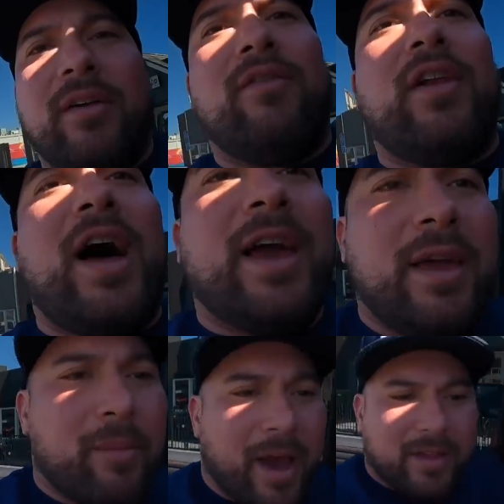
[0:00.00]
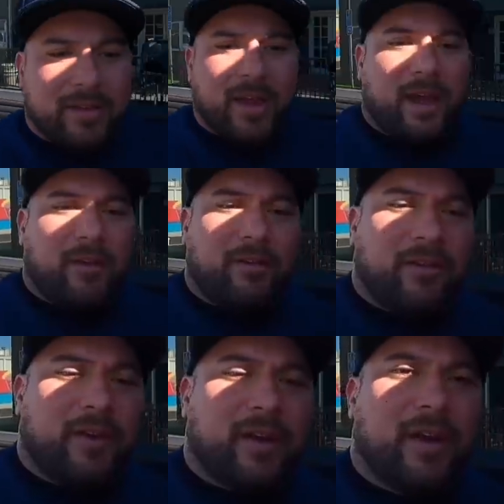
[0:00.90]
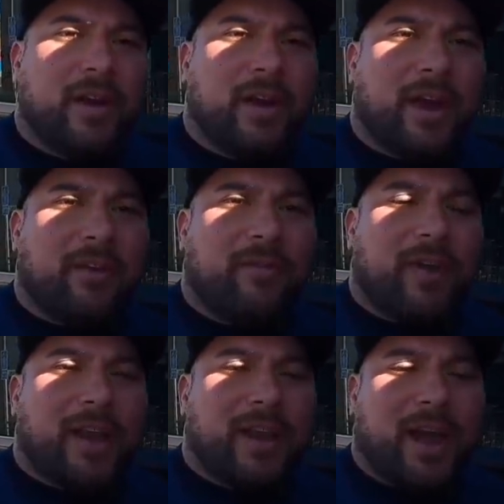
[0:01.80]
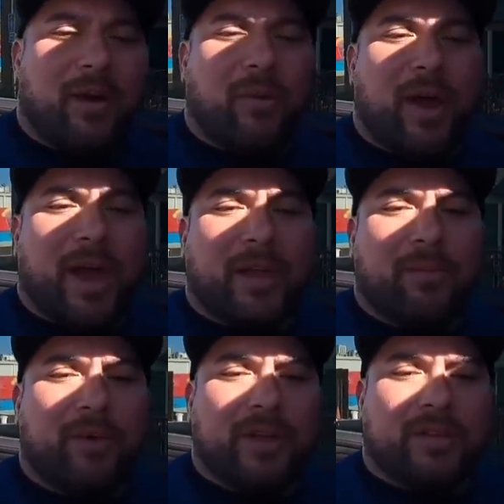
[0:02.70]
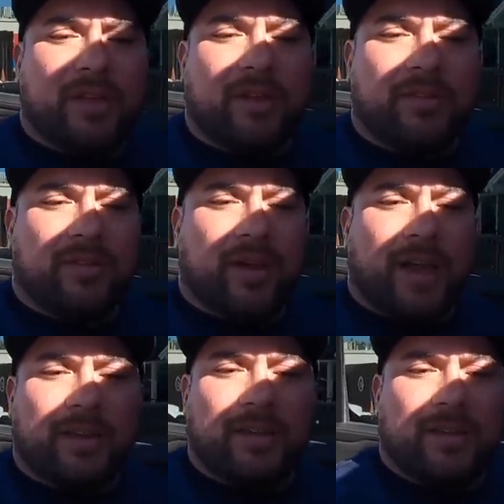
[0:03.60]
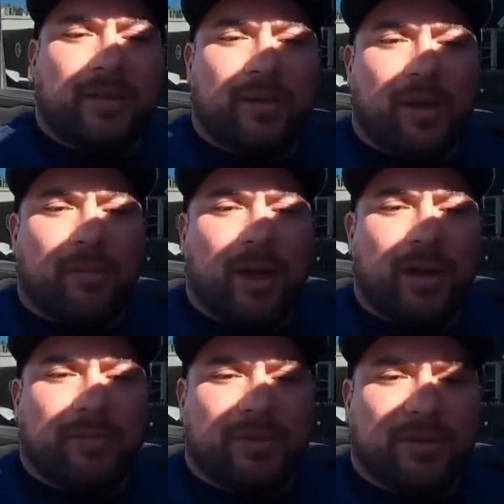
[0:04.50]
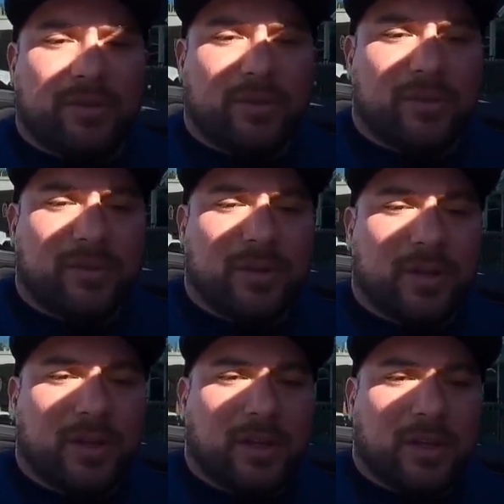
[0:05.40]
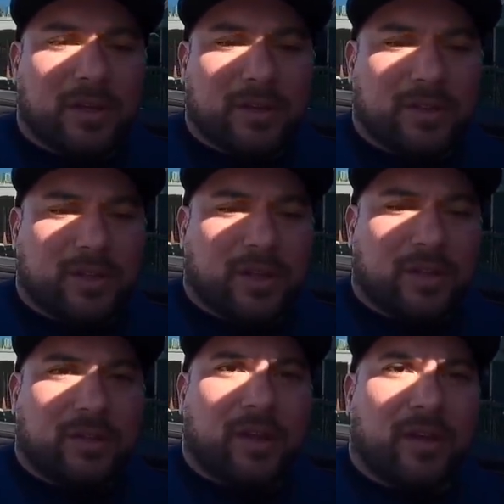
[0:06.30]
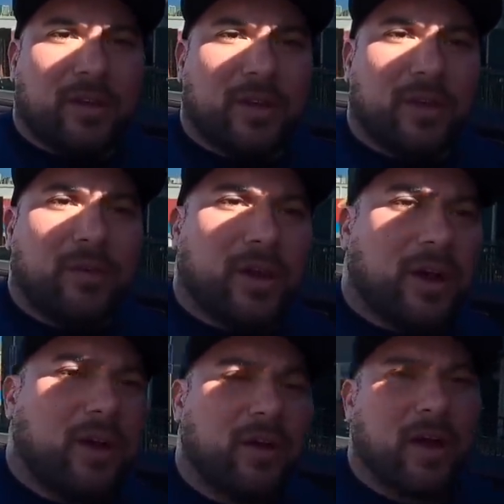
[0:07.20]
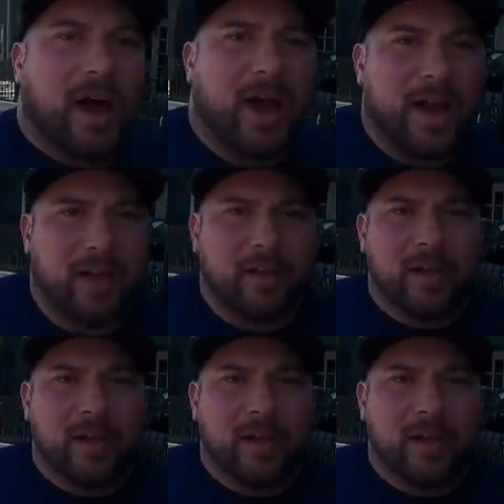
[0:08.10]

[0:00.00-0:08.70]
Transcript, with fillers: Vlogging myself and finding out where I can put stuff so you guys can see what I'm up to and shit. So here we go. All right.